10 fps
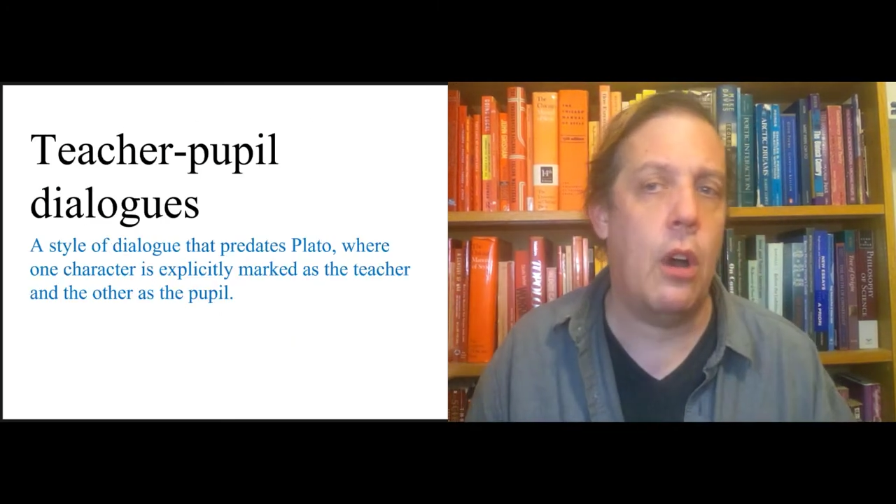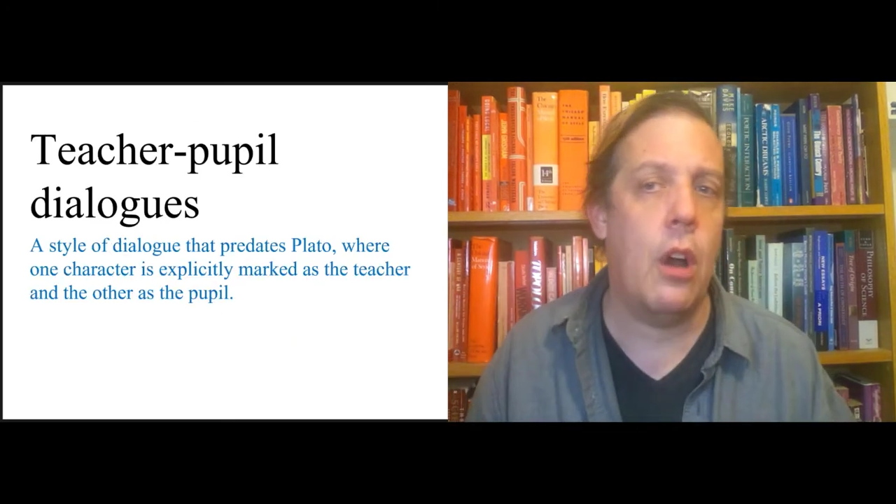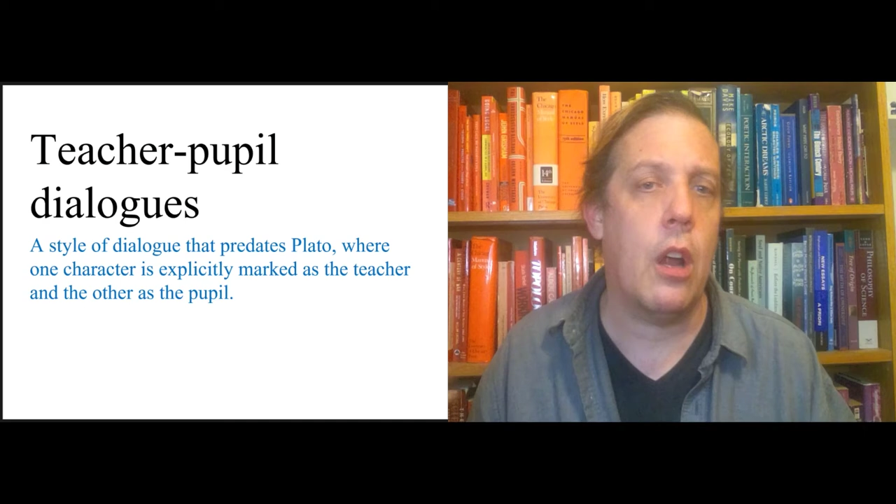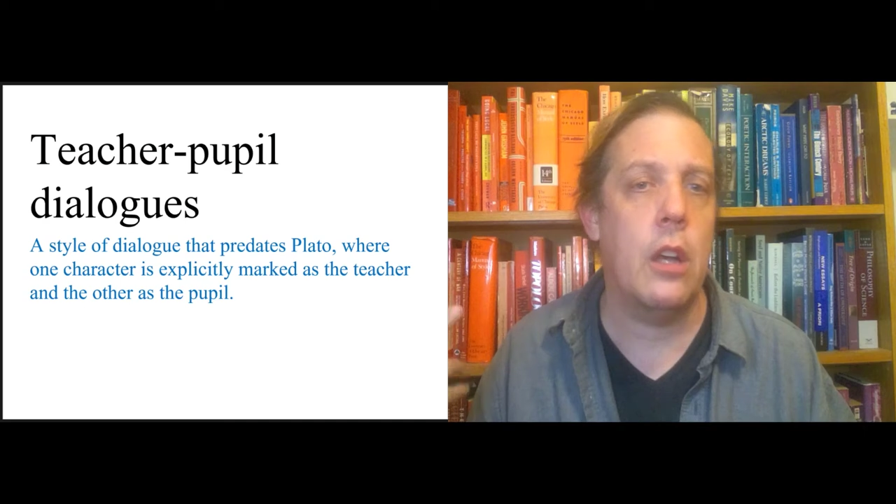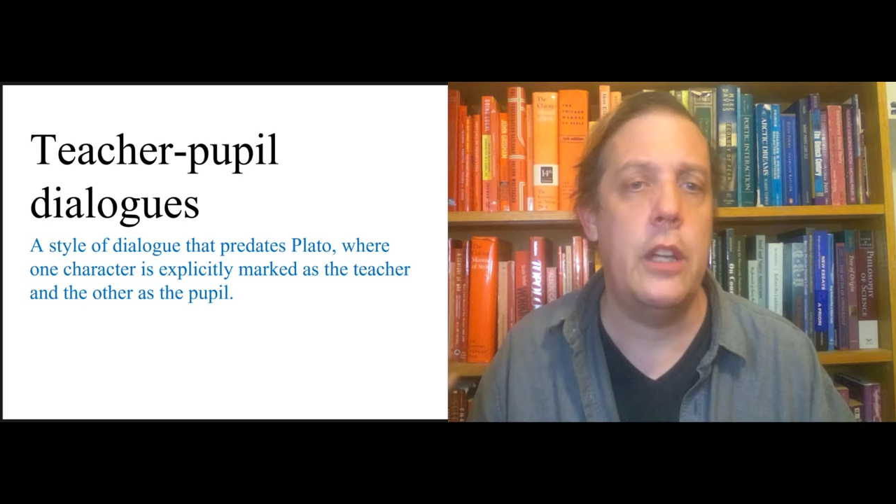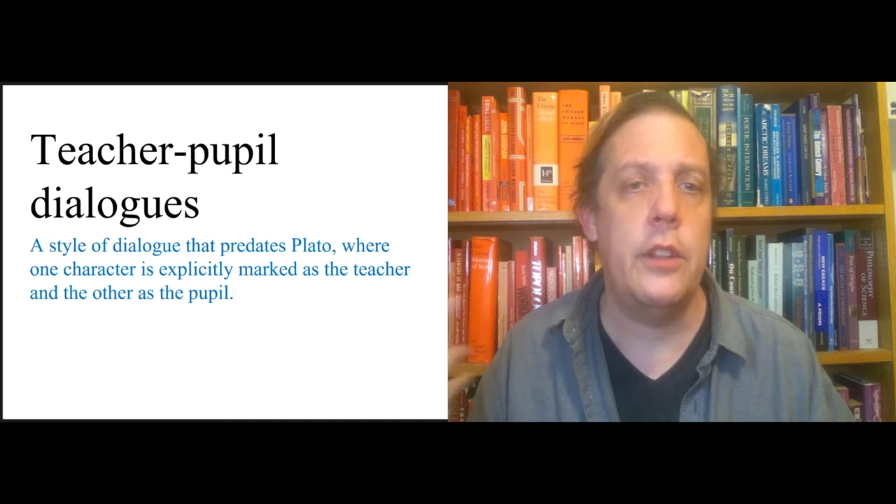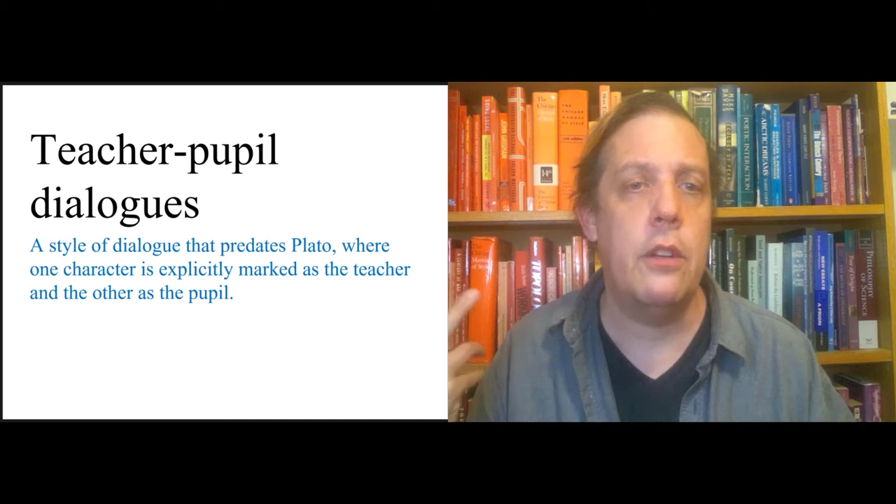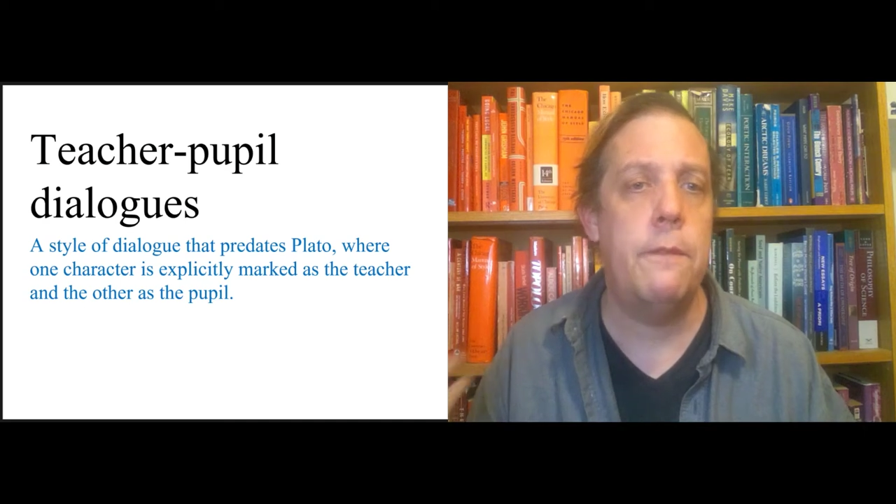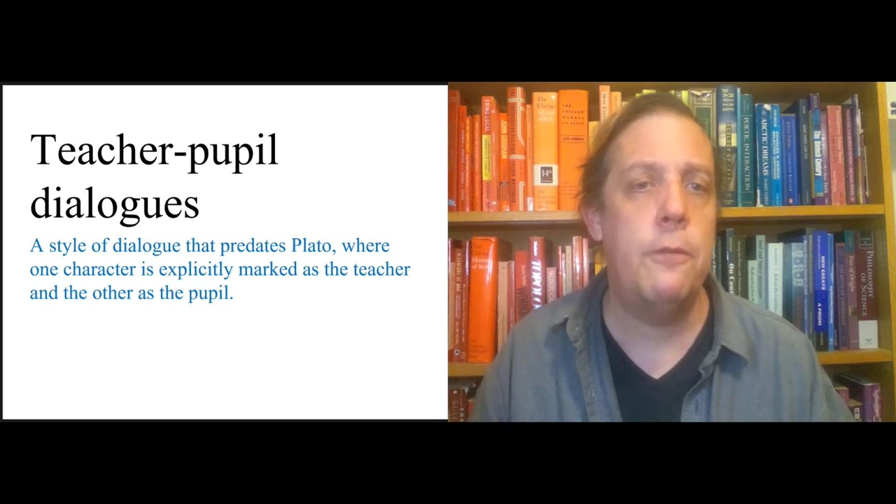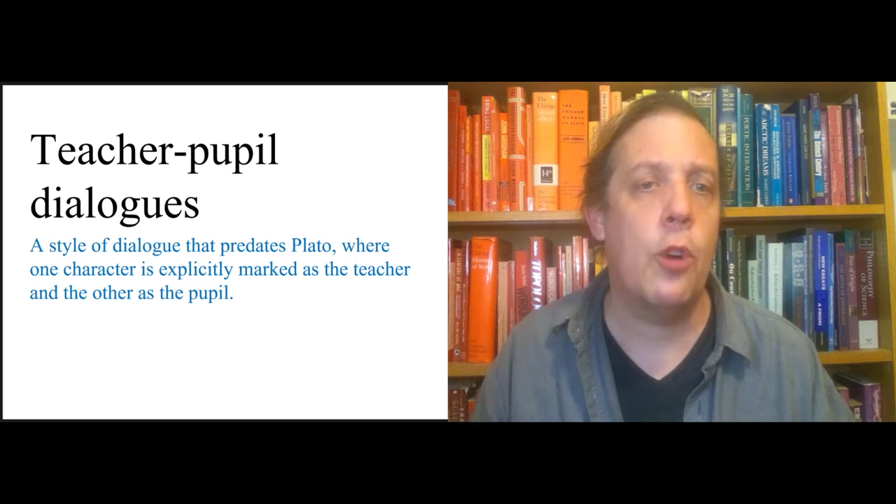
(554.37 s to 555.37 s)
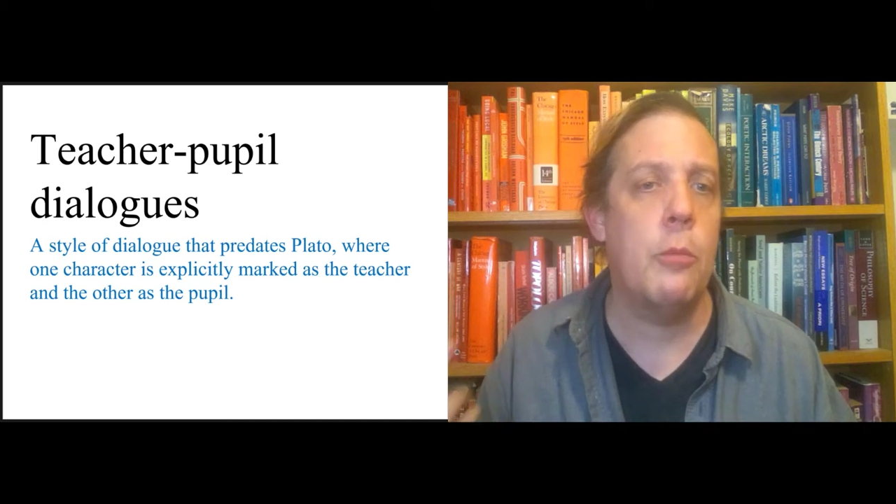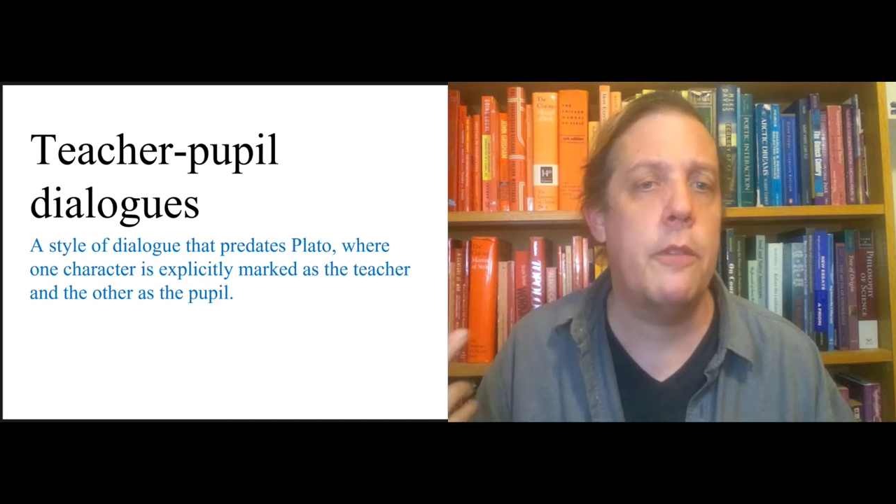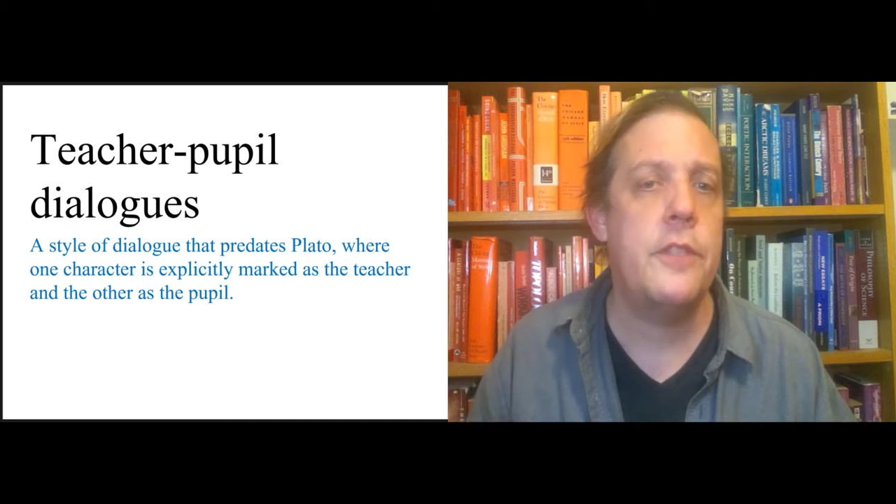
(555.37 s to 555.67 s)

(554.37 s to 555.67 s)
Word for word: are in the form of